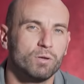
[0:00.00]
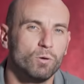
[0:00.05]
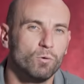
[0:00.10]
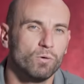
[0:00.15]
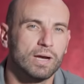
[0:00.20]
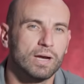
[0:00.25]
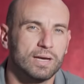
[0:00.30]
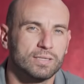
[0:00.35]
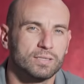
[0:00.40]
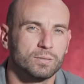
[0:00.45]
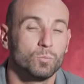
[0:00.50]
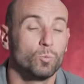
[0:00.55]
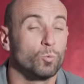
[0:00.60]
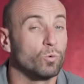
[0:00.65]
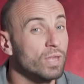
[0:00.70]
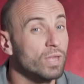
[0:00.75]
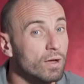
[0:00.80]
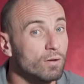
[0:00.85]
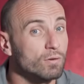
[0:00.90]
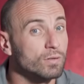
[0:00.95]
an orgasm
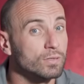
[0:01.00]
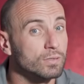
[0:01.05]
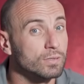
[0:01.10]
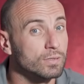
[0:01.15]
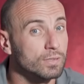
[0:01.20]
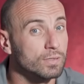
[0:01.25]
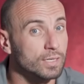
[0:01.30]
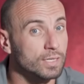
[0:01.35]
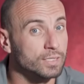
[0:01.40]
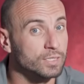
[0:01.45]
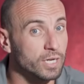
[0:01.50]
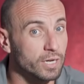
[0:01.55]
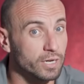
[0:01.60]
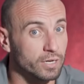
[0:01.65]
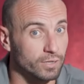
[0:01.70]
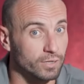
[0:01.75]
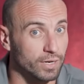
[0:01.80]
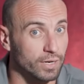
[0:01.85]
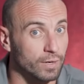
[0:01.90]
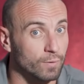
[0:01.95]
without
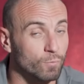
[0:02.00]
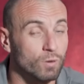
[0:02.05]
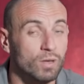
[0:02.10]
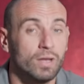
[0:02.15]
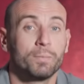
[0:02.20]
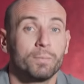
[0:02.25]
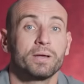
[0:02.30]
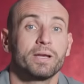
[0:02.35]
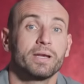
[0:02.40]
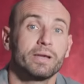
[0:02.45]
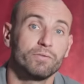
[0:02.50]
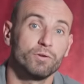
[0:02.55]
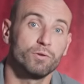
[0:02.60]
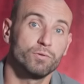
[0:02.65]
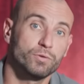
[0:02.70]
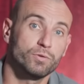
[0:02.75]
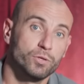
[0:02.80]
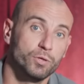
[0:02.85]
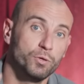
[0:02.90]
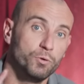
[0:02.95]
ejaculating? Well, I'm going to give you
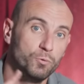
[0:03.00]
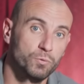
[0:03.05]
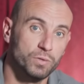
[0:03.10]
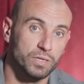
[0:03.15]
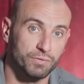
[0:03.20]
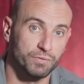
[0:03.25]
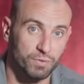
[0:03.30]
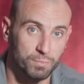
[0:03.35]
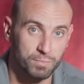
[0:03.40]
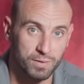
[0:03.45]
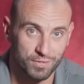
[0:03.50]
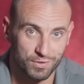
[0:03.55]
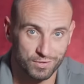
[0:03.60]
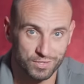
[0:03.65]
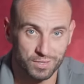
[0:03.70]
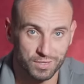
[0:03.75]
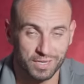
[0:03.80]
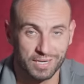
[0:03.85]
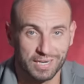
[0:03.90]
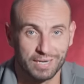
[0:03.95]
two different
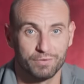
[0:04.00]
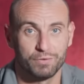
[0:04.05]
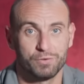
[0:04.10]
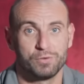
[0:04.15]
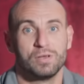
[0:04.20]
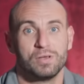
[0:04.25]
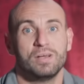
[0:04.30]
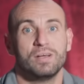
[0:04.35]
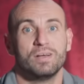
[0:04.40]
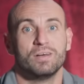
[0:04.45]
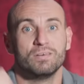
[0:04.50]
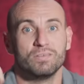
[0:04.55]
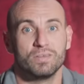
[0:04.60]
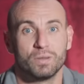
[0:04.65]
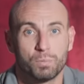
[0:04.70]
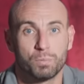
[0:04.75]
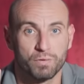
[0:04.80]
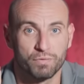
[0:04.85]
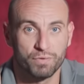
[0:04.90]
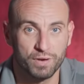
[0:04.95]
methods. I'm going to give you the
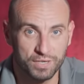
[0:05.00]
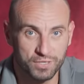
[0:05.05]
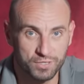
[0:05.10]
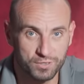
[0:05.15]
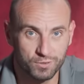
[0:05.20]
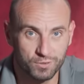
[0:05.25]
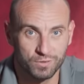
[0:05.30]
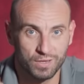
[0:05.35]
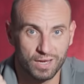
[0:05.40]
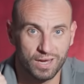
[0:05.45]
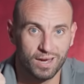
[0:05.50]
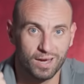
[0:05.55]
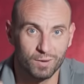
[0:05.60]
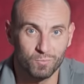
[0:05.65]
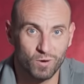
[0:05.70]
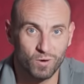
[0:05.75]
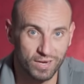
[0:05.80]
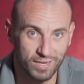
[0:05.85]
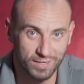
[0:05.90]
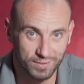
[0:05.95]
professional, the hard
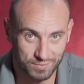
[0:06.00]
way,